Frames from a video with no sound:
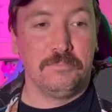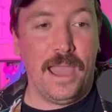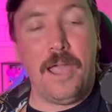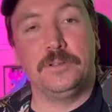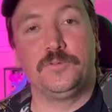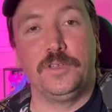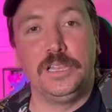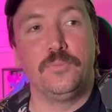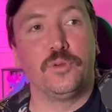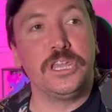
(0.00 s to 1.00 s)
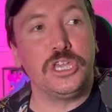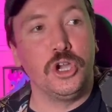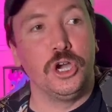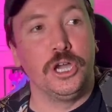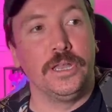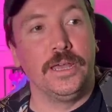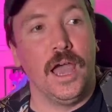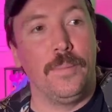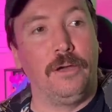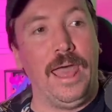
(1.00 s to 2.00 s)
I was feeling pretty good
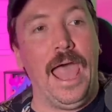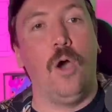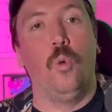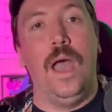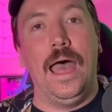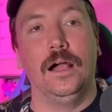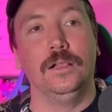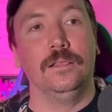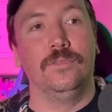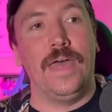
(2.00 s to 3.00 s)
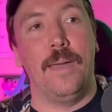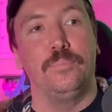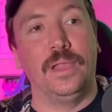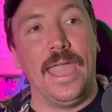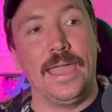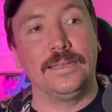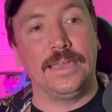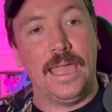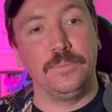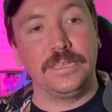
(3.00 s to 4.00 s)
about how well that plan
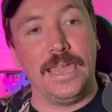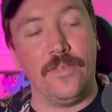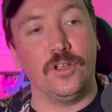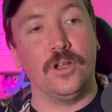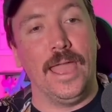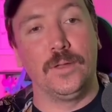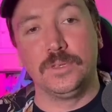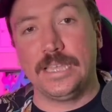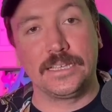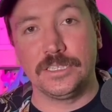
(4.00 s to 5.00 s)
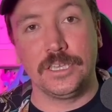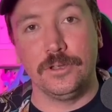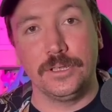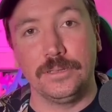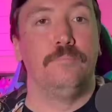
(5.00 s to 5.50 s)
came together and was executed.